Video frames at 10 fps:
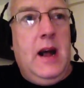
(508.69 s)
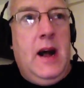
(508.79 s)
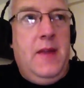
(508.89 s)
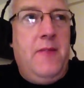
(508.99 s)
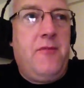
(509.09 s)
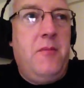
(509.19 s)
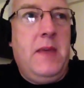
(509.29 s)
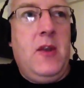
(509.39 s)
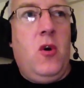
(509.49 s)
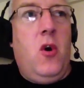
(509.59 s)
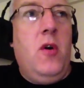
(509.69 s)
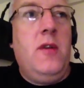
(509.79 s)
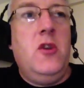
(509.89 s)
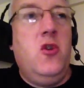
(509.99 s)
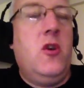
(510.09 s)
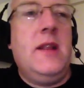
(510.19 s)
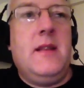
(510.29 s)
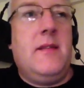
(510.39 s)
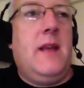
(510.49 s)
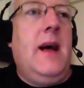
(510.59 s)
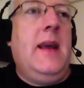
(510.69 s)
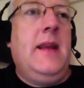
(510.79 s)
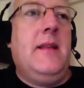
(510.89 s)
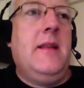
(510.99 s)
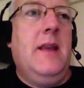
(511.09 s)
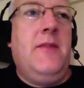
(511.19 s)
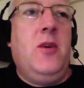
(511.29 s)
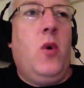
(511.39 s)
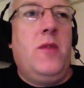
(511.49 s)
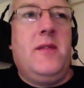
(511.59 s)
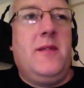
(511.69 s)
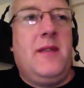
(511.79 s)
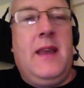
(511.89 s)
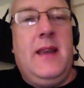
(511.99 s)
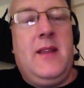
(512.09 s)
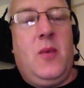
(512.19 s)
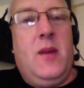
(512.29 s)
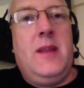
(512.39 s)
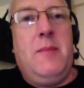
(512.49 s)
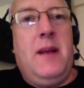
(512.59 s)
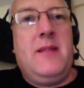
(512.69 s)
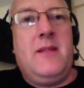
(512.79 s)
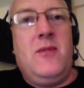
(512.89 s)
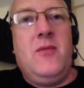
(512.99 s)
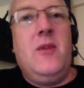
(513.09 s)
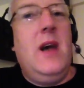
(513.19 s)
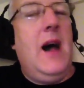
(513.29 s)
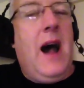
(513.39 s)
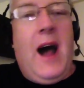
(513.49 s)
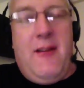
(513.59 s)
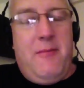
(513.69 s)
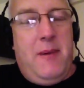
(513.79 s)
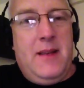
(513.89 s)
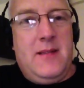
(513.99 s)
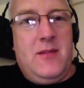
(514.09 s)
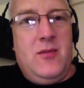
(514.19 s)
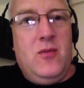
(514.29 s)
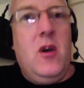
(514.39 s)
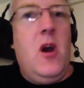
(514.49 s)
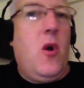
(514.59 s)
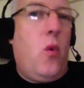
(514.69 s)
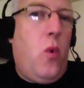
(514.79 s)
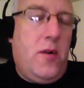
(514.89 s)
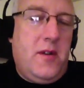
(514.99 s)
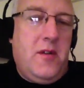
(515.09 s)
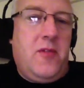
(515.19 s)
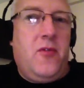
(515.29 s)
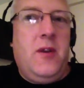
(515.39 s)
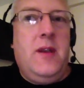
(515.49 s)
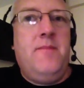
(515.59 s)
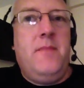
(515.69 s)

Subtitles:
And then from then on, you can decide if you want to say 20 past 2, half past 2, quarter to 3,